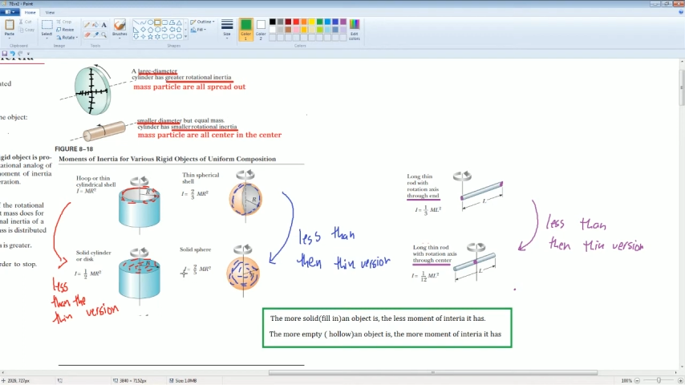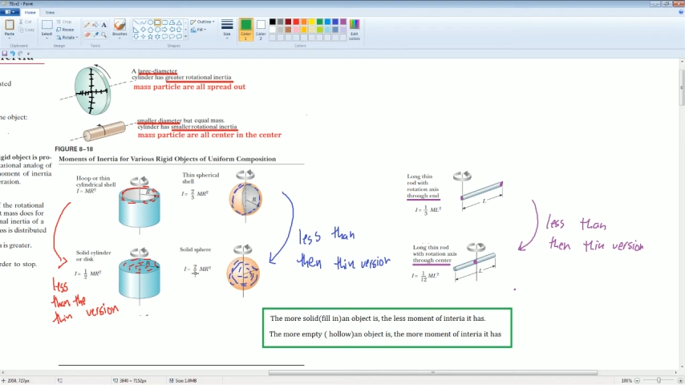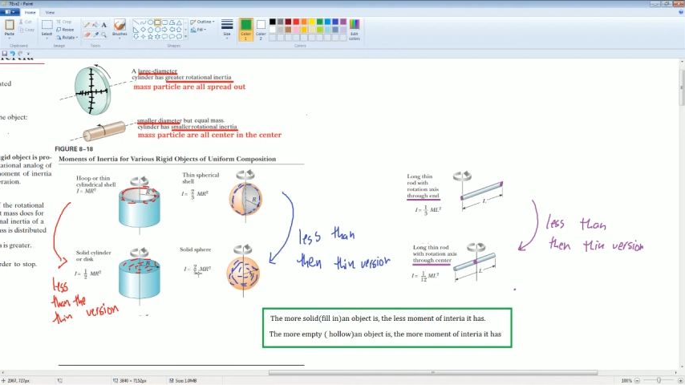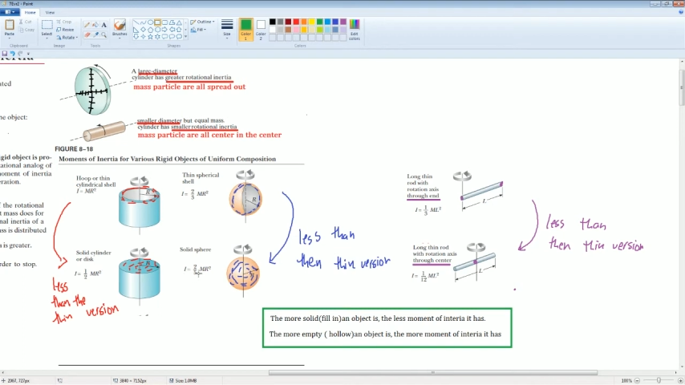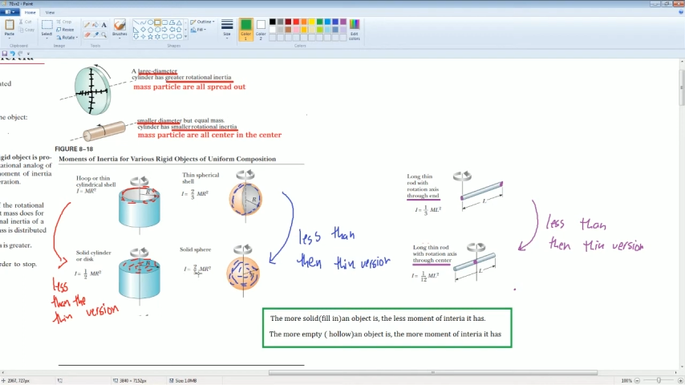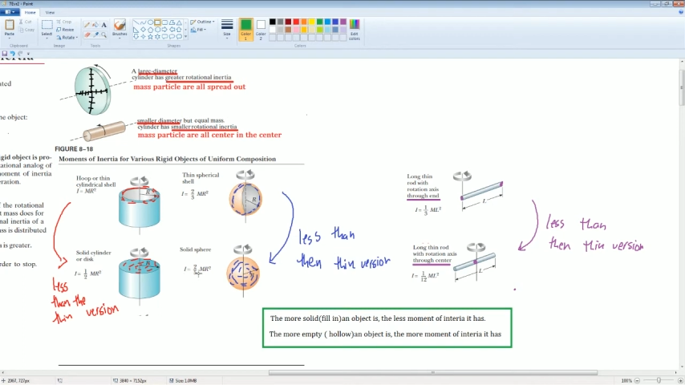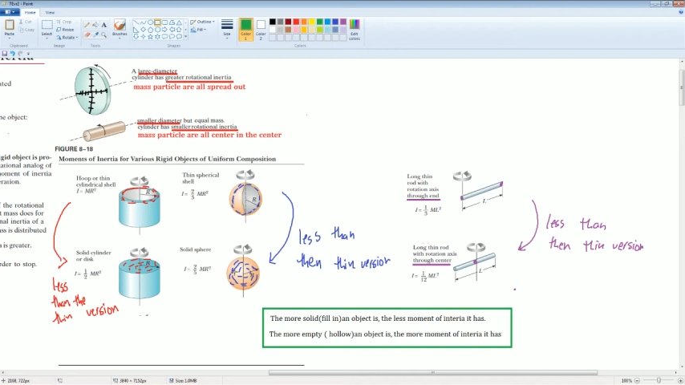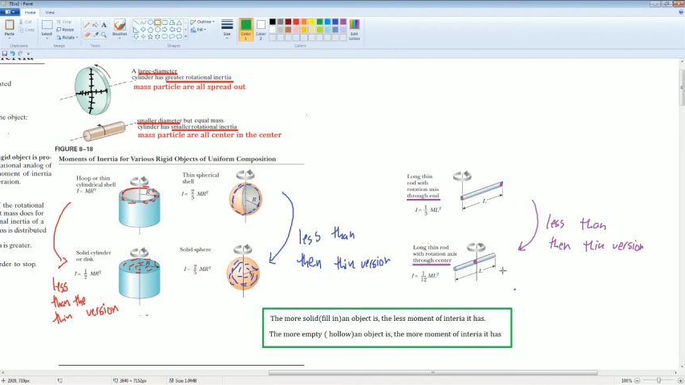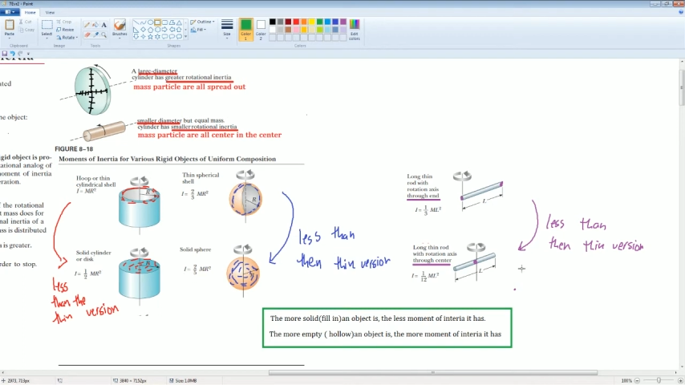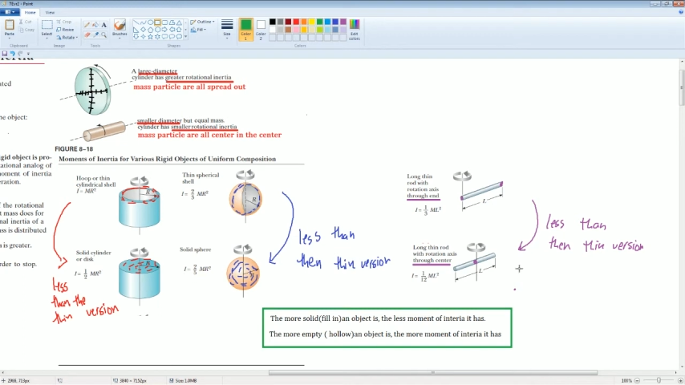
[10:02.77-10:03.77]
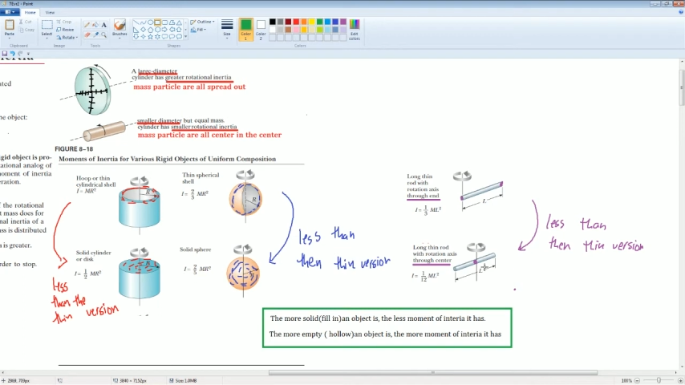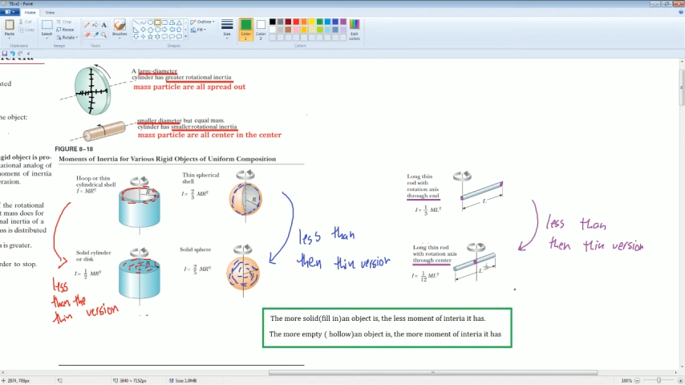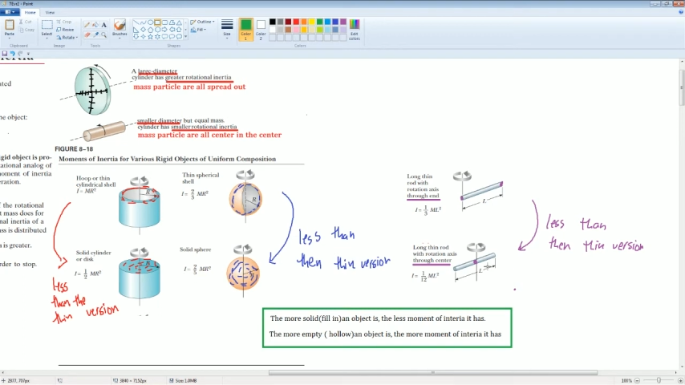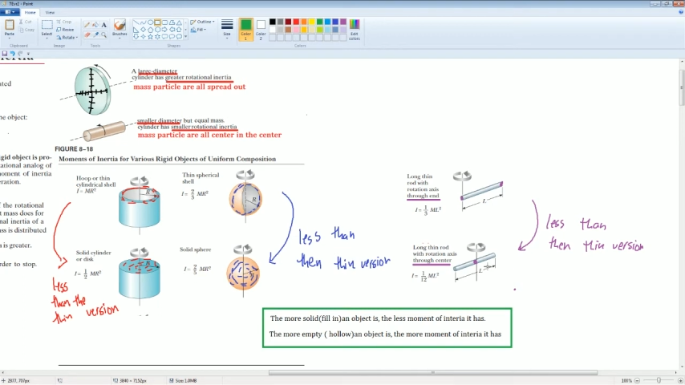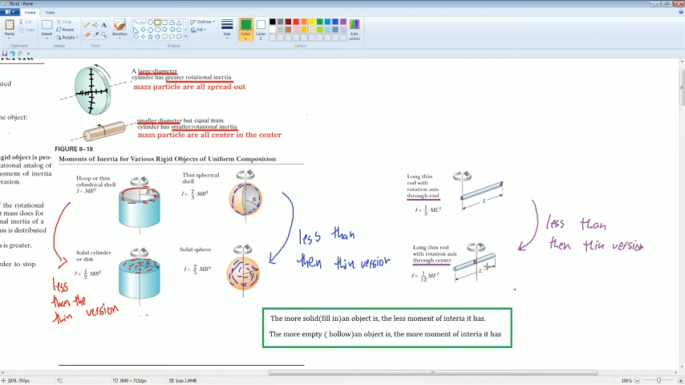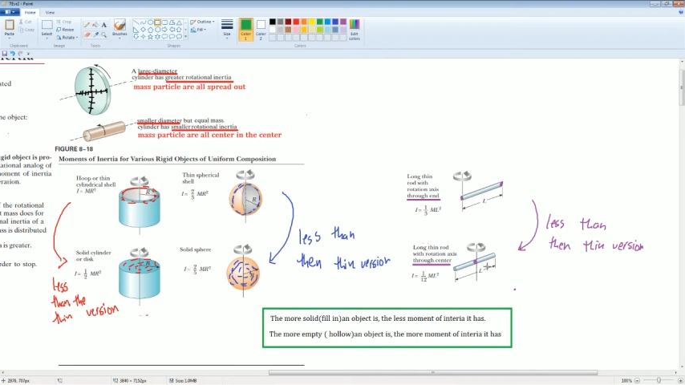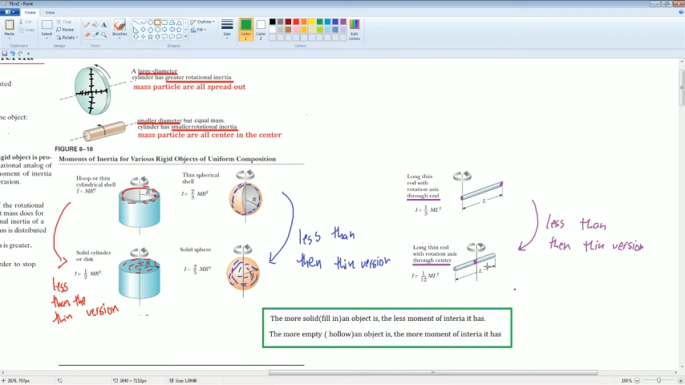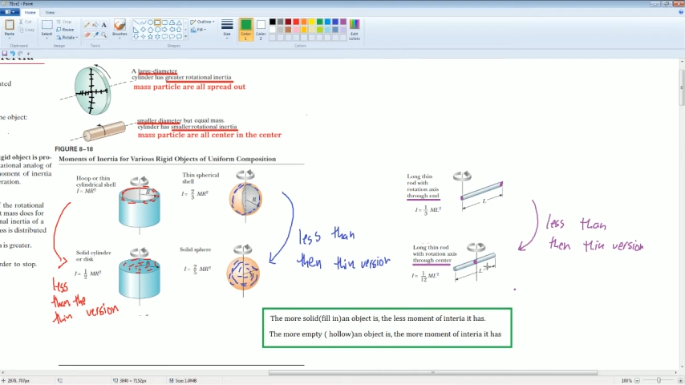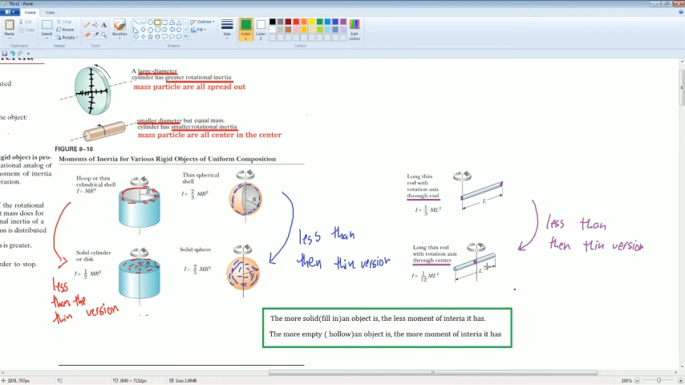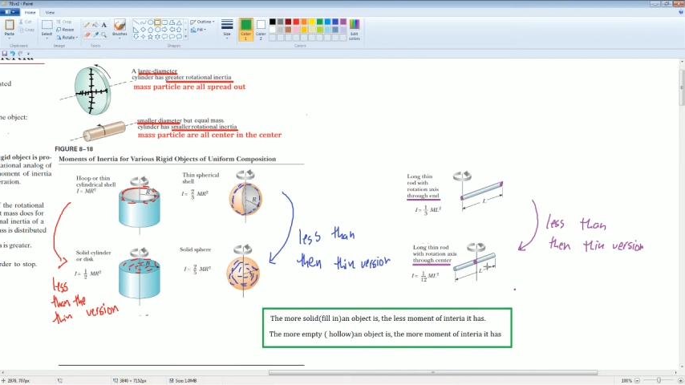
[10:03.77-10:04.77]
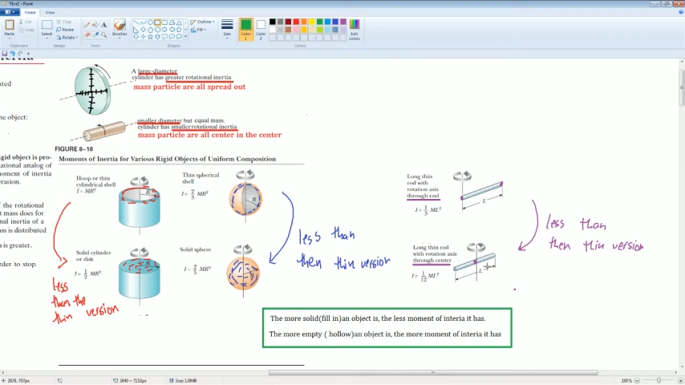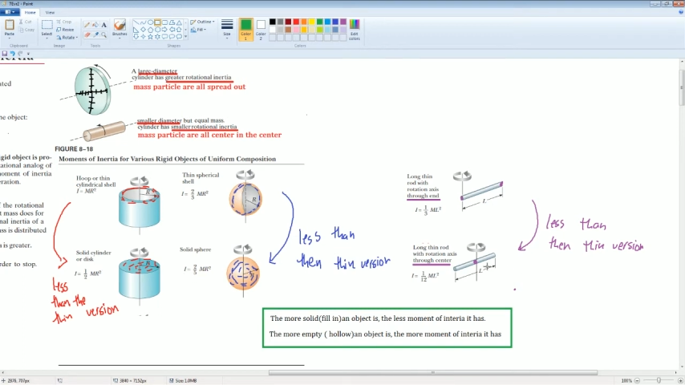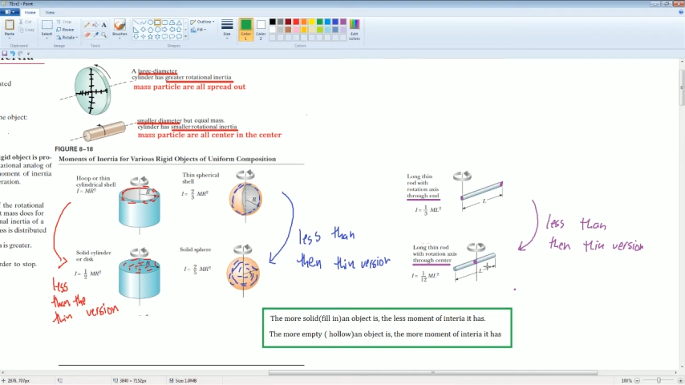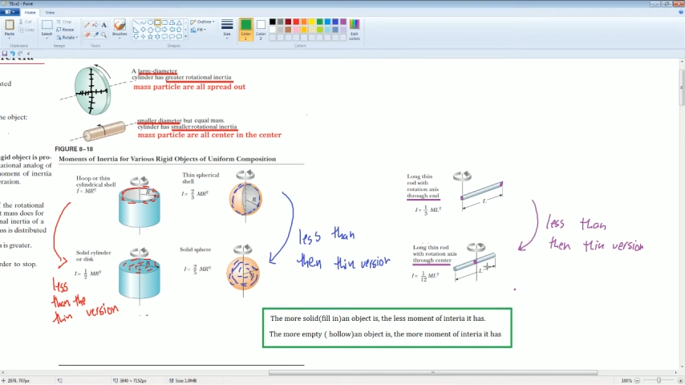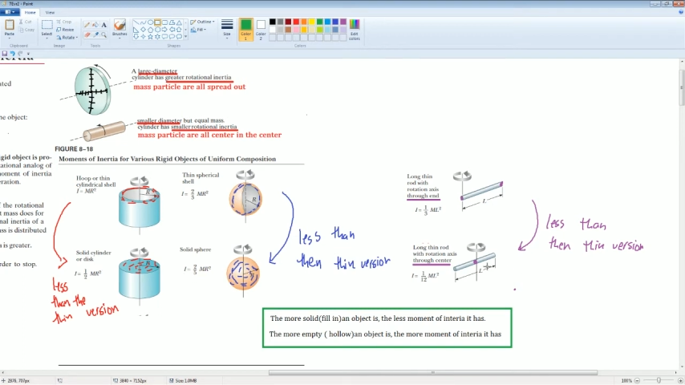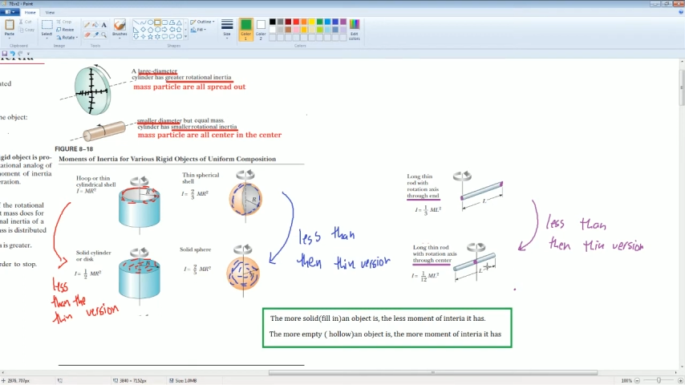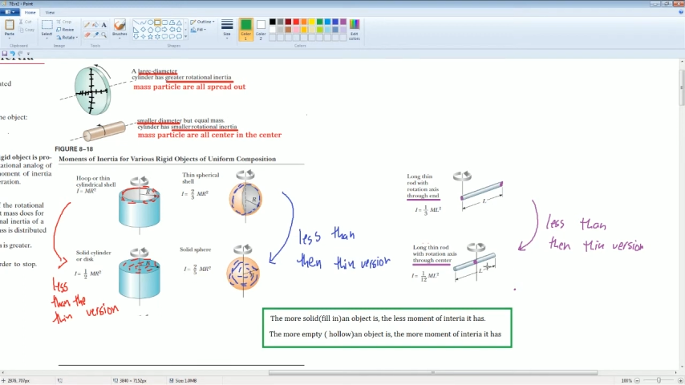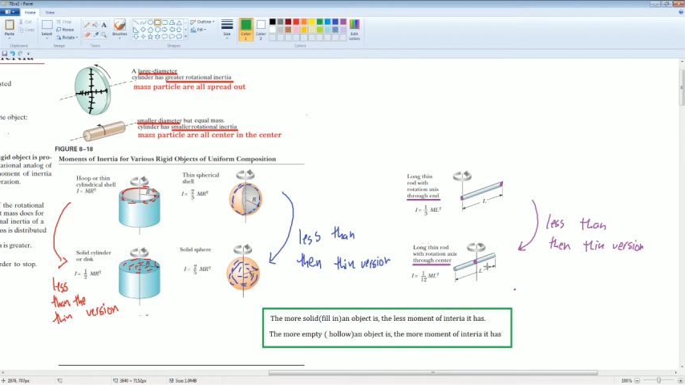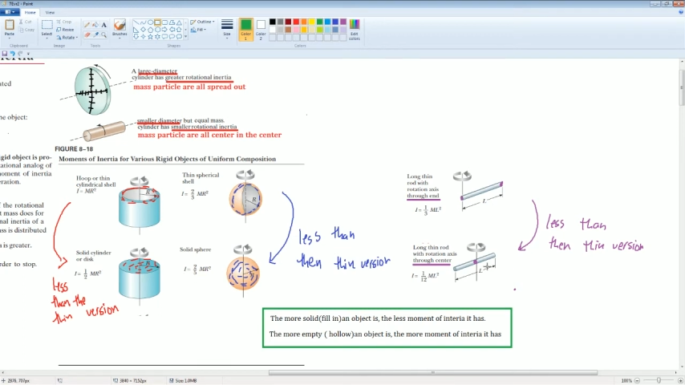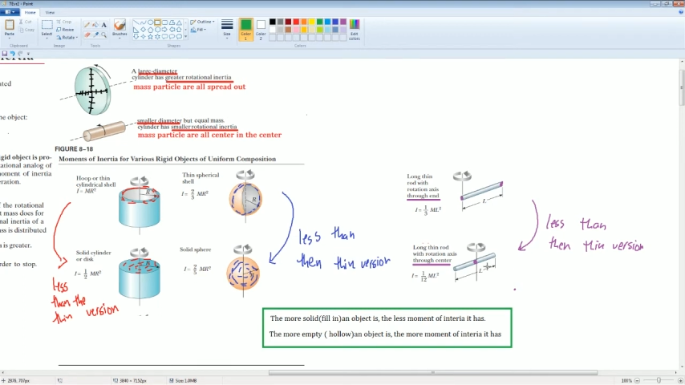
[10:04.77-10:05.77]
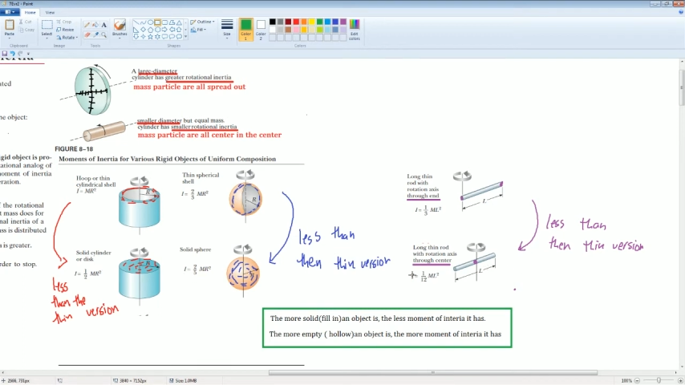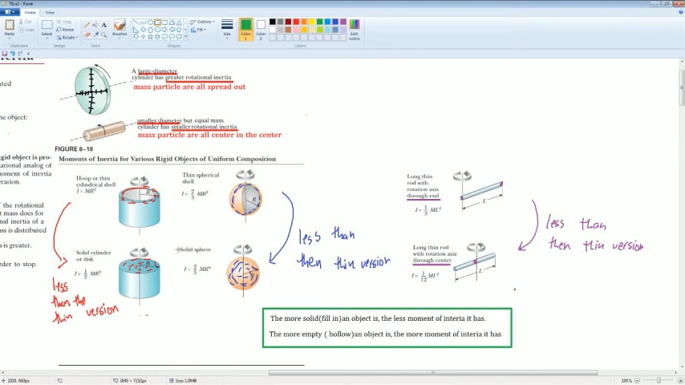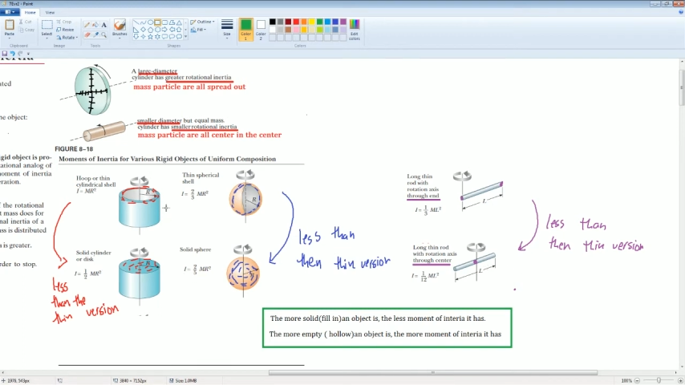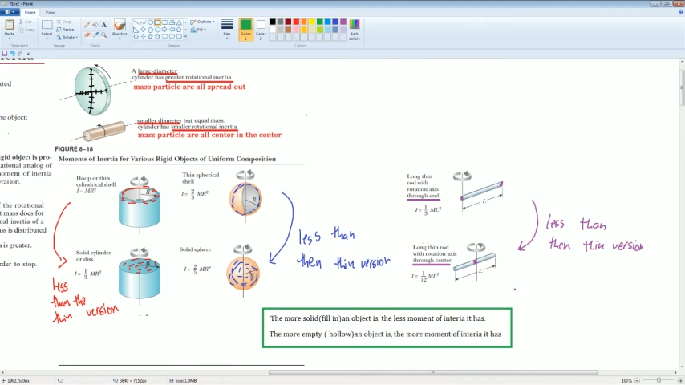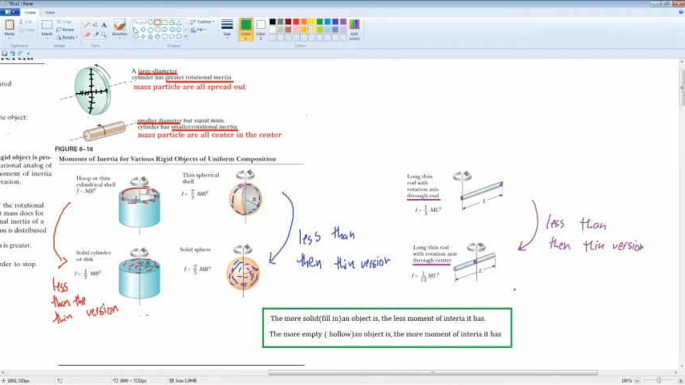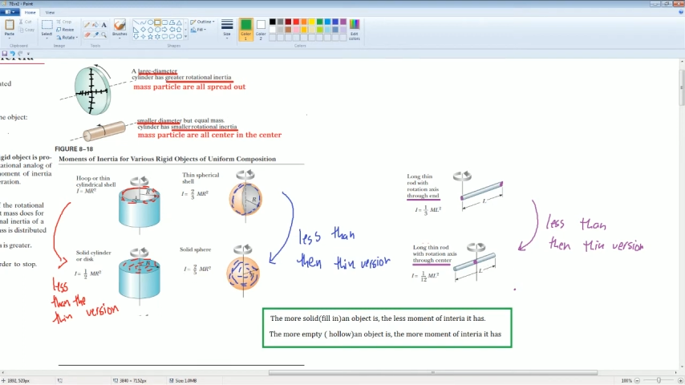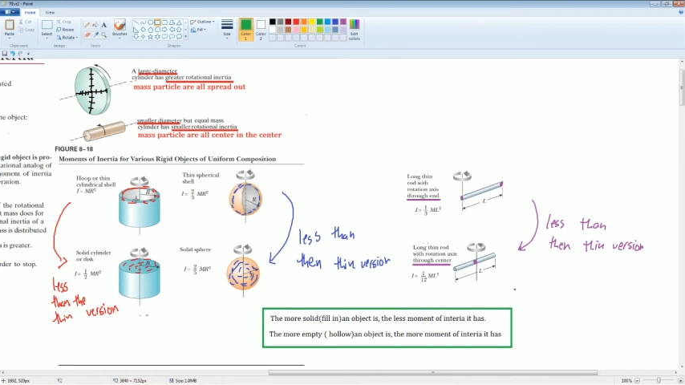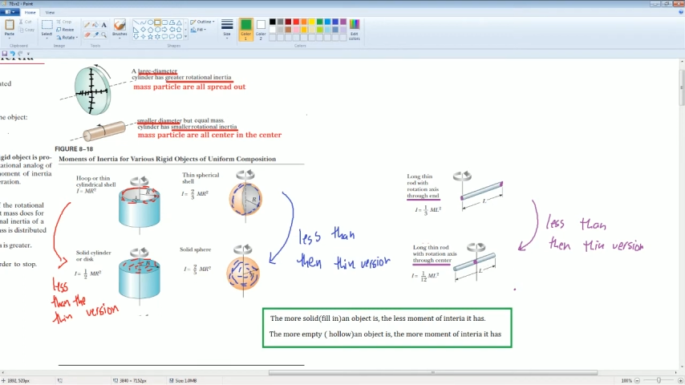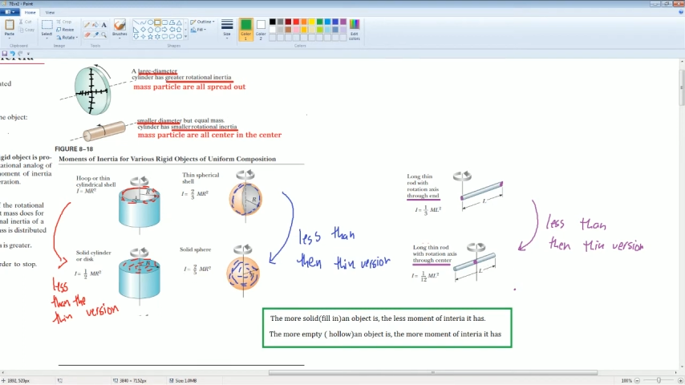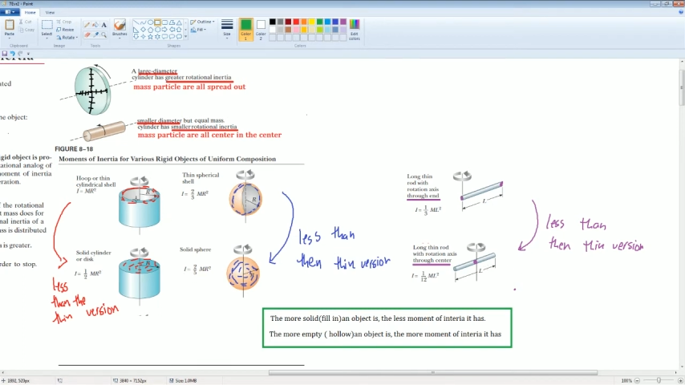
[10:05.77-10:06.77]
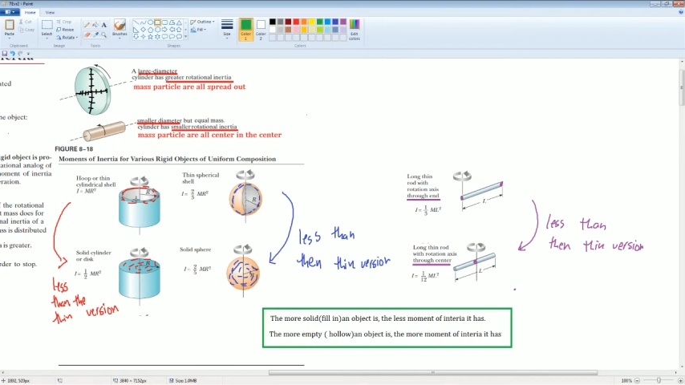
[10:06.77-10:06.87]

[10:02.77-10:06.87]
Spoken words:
(no speaker visible)